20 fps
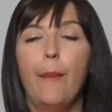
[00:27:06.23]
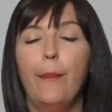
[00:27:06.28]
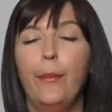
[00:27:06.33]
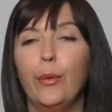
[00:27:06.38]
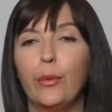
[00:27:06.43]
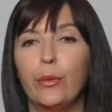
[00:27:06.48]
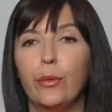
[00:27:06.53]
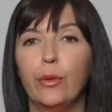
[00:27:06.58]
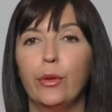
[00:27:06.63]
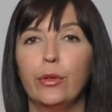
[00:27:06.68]

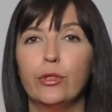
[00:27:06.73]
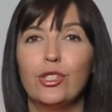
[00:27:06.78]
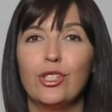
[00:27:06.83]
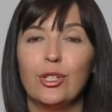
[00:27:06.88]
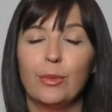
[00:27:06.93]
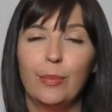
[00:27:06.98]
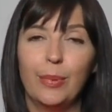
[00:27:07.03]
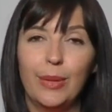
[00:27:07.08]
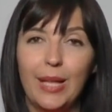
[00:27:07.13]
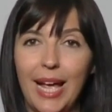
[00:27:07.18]
book launch
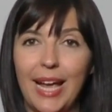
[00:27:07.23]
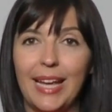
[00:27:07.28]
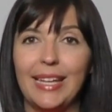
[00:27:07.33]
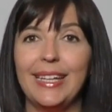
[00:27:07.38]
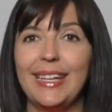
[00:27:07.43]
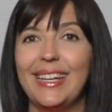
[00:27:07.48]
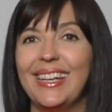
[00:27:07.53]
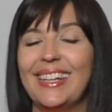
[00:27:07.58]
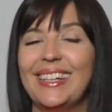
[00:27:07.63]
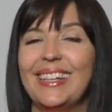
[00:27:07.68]
and
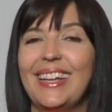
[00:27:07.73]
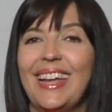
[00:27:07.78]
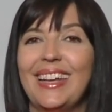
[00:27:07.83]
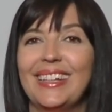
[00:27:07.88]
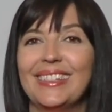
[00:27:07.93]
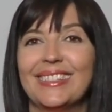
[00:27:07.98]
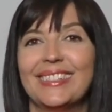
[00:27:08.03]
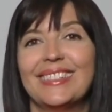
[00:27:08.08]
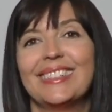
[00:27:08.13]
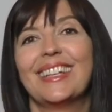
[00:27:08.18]
planning it,
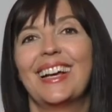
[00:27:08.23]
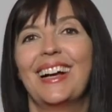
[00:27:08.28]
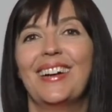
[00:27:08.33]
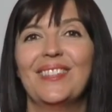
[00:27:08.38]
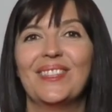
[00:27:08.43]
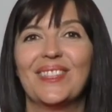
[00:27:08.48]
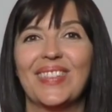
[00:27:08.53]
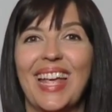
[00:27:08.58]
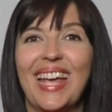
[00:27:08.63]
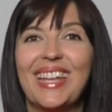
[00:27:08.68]
and
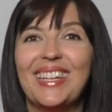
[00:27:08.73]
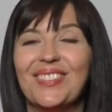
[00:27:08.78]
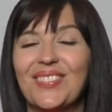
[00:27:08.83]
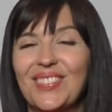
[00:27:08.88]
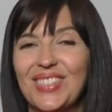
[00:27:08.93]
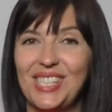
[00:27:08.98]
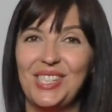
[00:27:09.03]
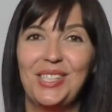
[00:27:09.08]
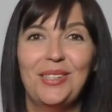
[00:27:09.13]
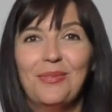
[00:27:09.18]
it'll
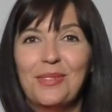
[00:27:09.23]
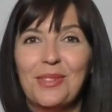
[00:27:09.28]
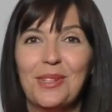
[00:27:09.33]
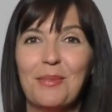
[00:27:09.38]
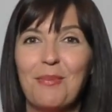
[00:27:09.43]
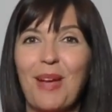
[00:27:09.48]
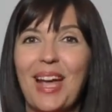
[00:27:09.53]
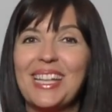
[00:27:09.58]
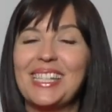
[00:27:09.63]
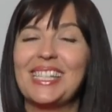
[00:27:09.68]
be super
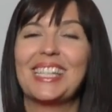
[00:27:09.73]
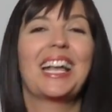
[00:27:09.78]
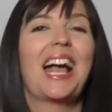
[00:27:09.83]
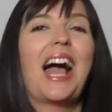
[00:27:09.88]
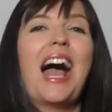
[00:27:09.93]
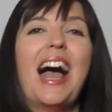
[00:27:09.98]
amazing.